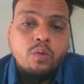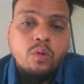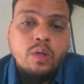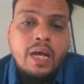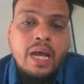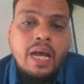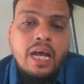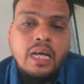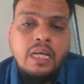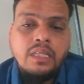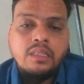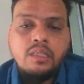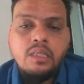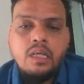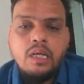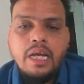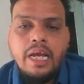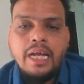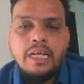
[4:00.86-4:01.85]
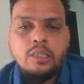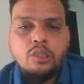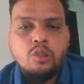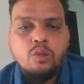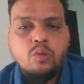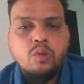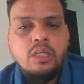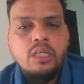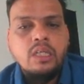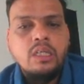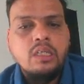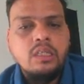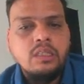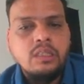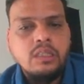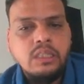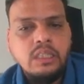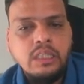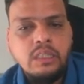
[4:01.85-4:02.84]
has actually
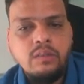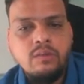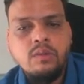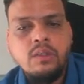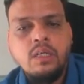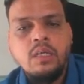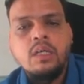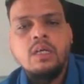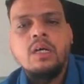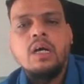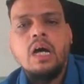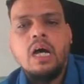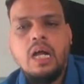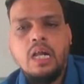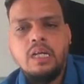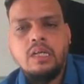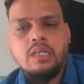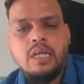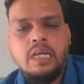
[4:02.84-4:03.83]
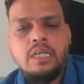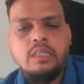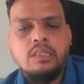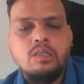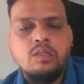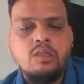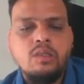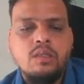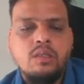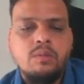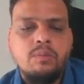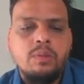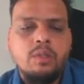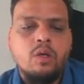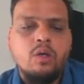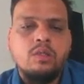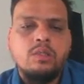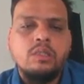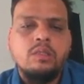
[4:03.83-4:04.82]
received. I'll write here
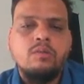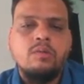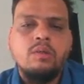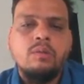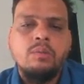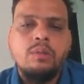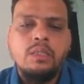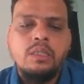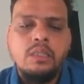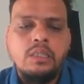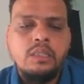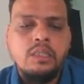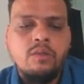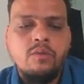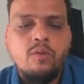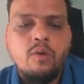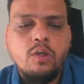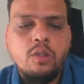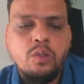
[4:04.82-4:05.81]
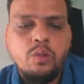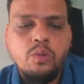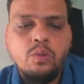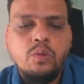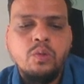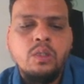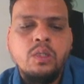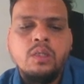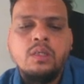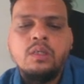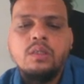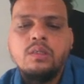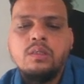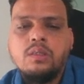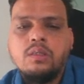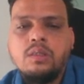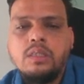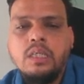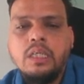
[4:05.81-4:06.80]
because it will be easy for you.
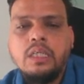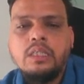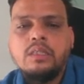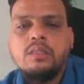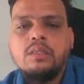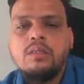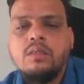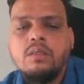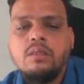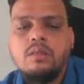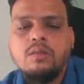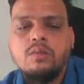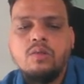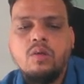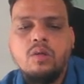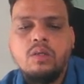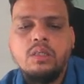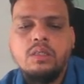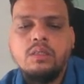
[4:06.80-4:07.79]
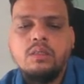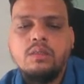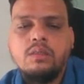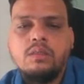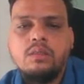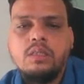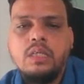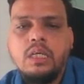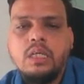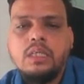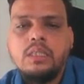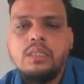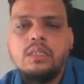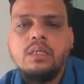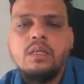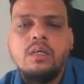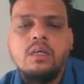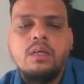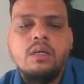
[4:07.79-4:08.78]

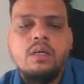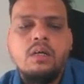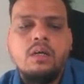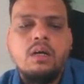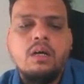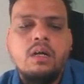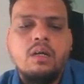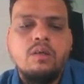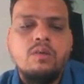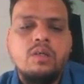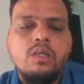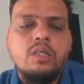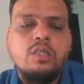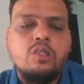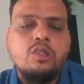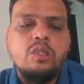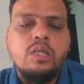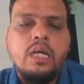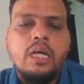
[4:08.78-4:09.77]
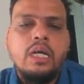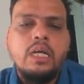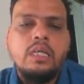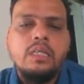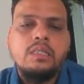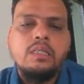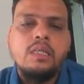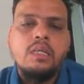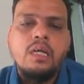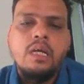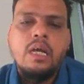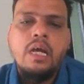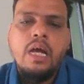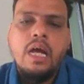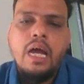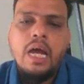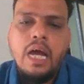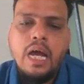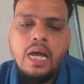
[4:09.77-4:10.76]
600 shares
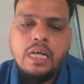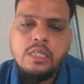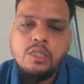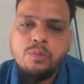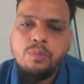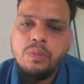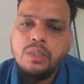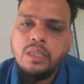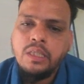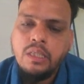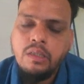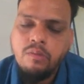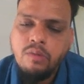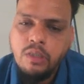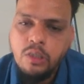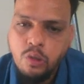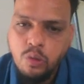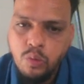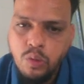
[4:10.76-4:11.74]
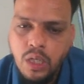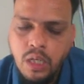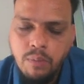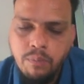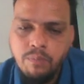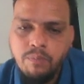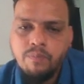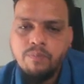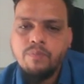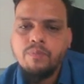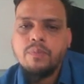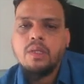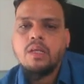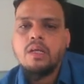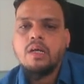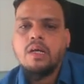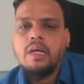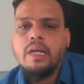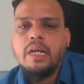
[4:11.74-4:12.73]
has been given to him.
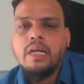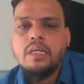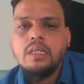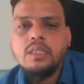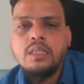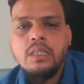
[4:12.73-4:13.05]
Correct?